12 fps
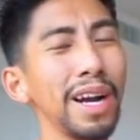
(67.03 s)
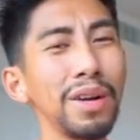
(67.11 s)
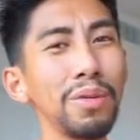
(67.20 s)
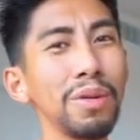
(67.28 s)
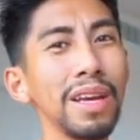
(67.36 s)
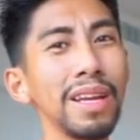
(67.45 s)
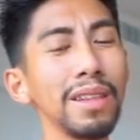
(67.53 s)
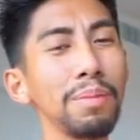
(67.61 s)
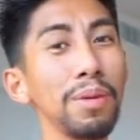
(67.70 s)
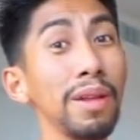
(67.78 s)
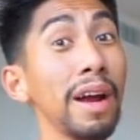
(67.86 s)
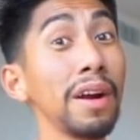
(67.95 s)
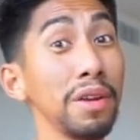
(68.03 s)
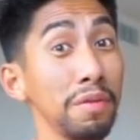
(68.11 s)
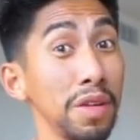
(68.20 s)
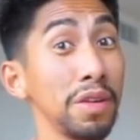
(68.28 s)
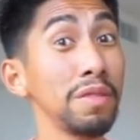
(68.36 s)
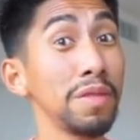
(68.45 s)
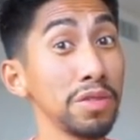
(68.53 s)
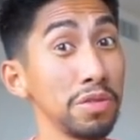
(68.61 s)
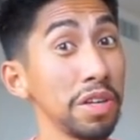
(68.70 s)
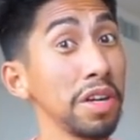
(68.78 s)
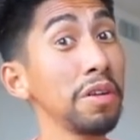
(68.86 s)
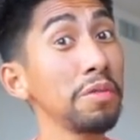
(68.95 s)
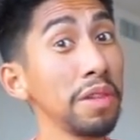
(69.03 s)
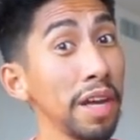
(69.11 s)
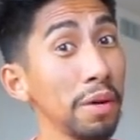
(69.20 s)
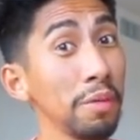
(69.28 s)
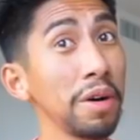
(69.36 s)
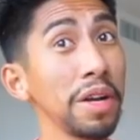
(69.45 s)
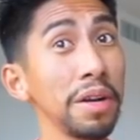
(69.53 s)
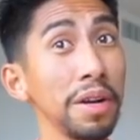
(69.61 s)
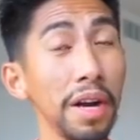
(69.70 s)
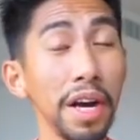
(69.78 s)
I don't get the polarity of the universe right now with that one.